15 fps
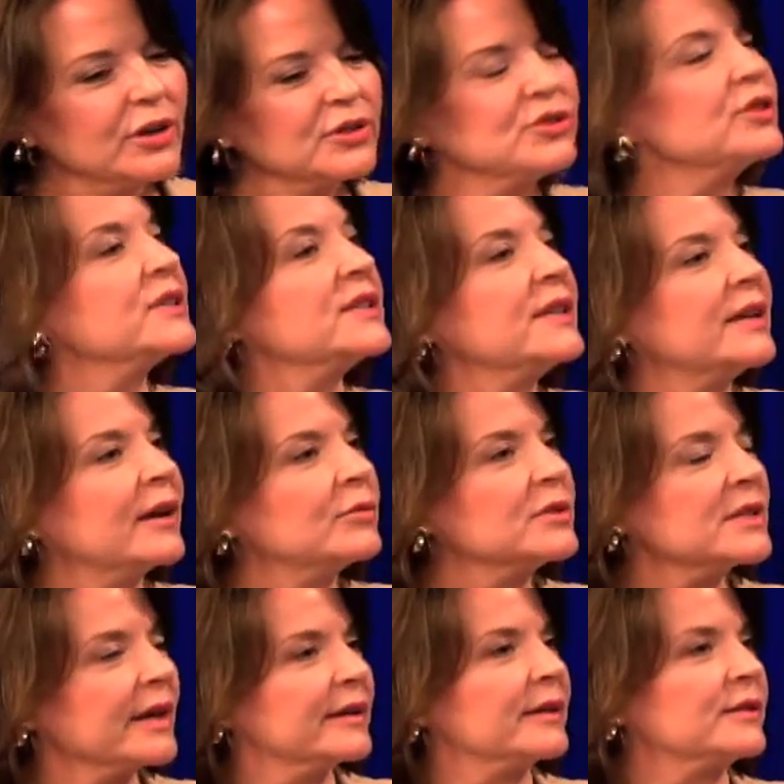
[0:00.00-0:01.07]
just the
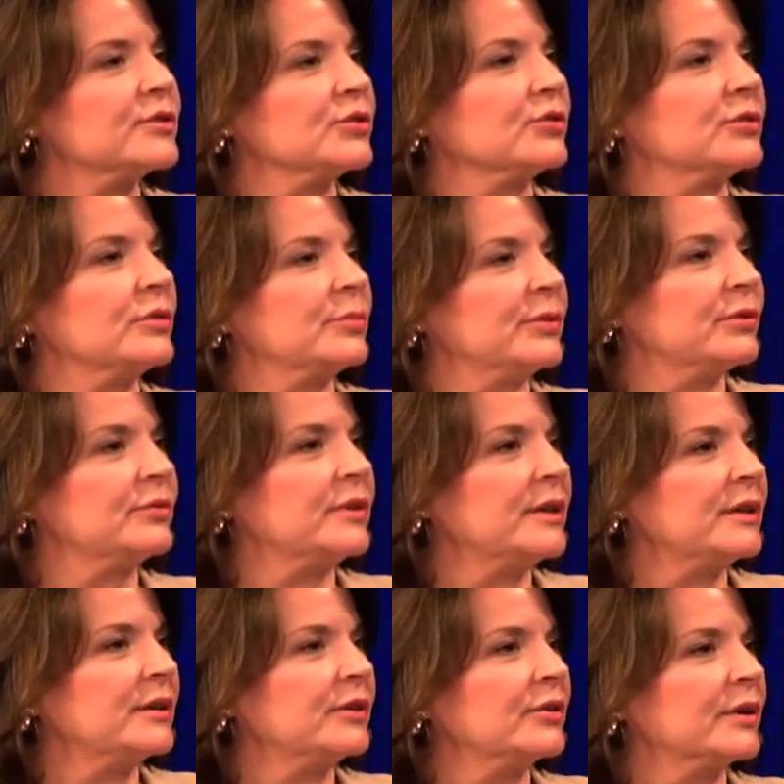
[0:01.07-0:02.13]
outside external beauty.
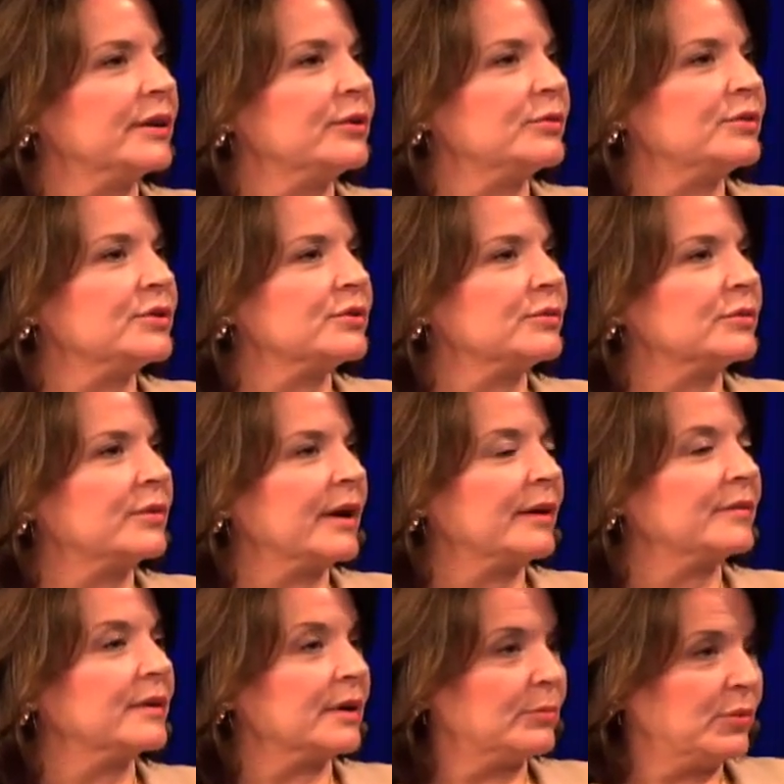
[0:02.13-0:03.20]
I used to
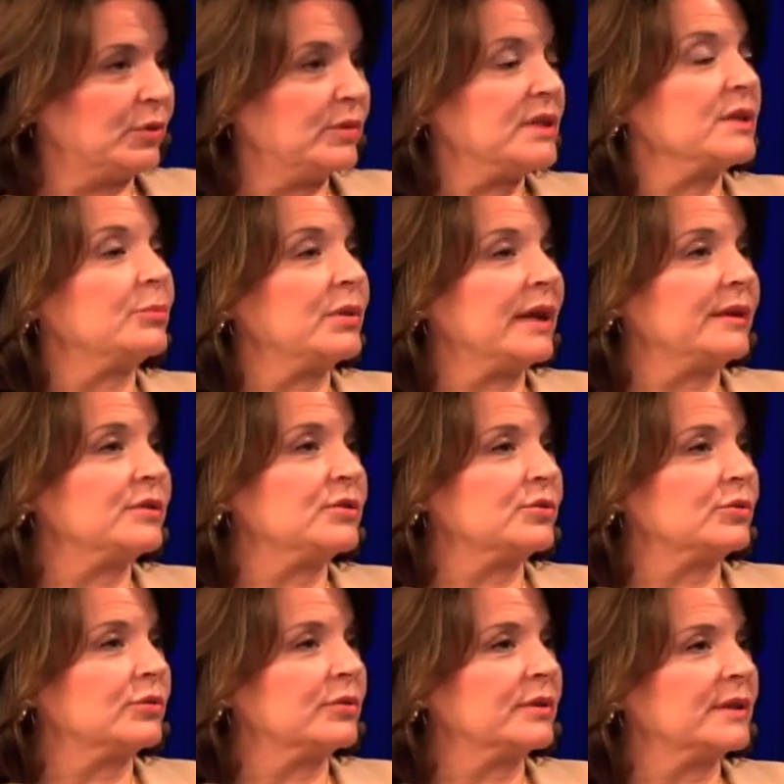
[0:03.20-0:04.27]
have a beauty supply
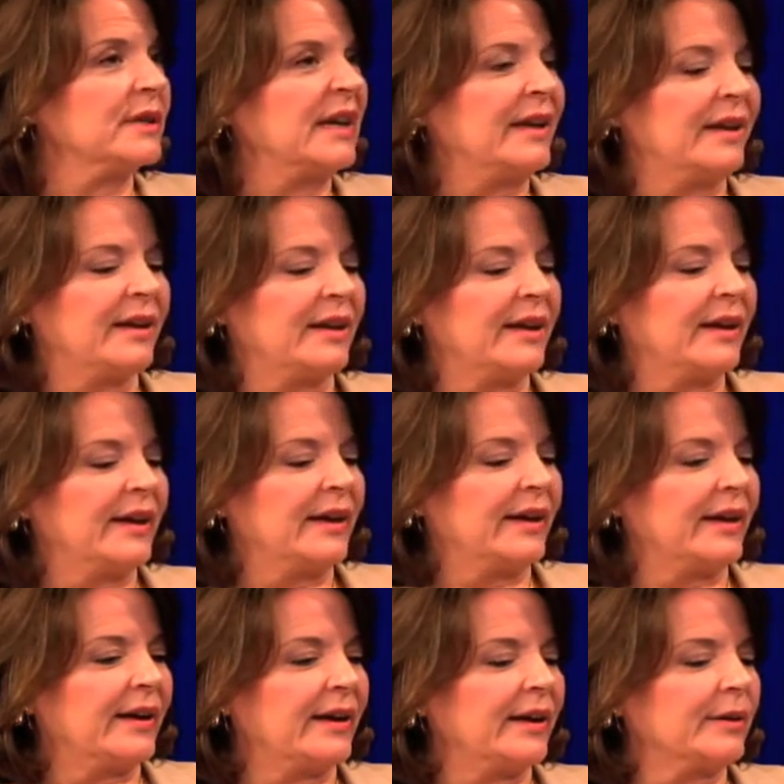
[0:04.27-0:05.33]
store, and
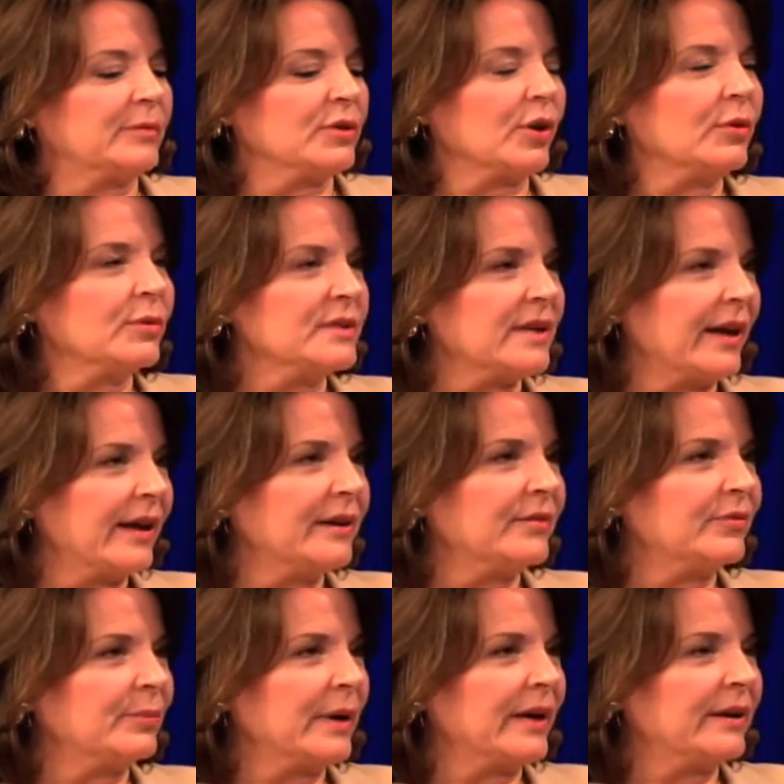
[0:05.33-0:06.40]
I was always ahead
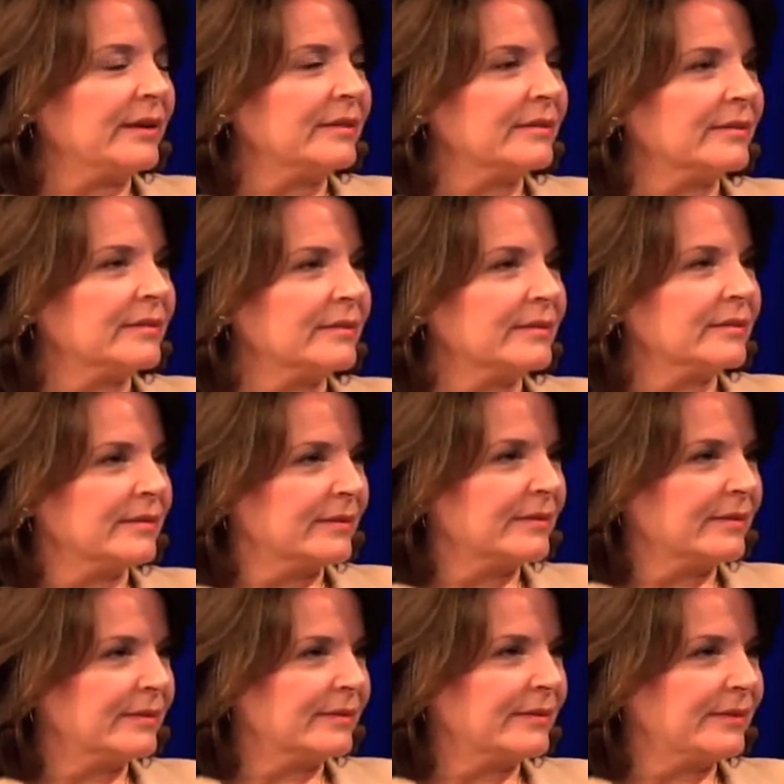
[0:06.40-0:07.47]
of my
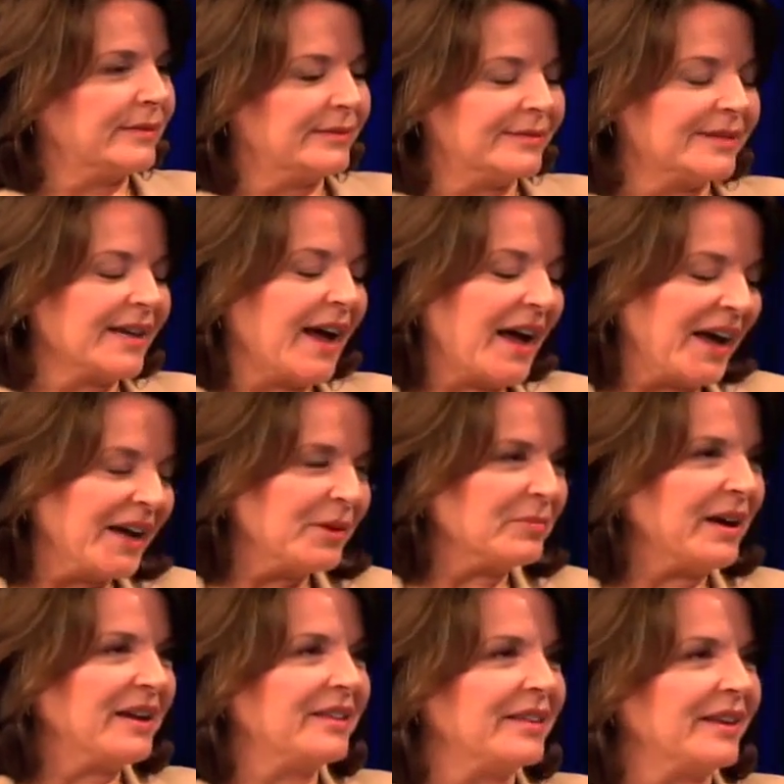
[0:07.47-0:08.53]
time,
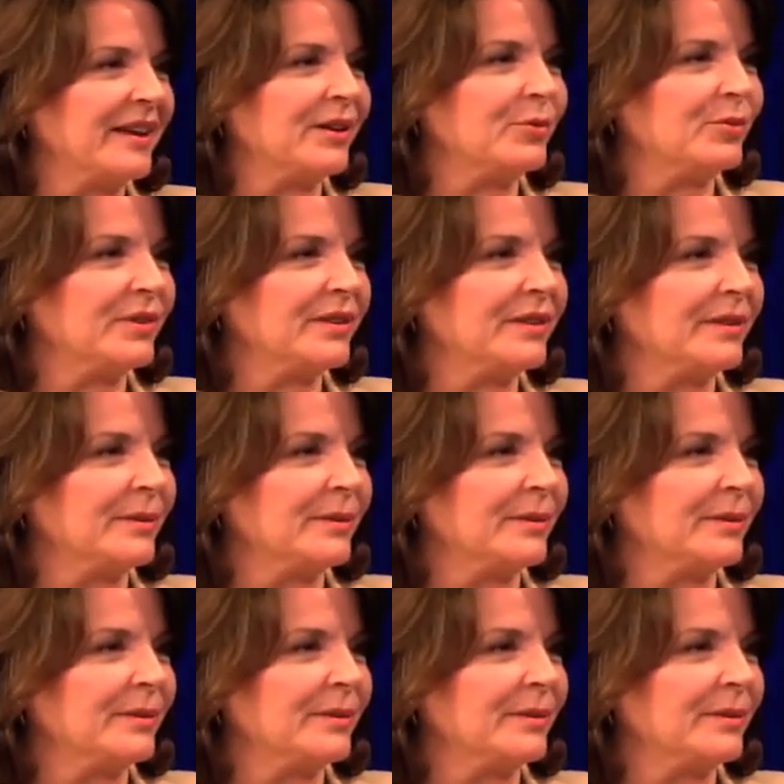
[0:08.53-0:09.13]
I think, with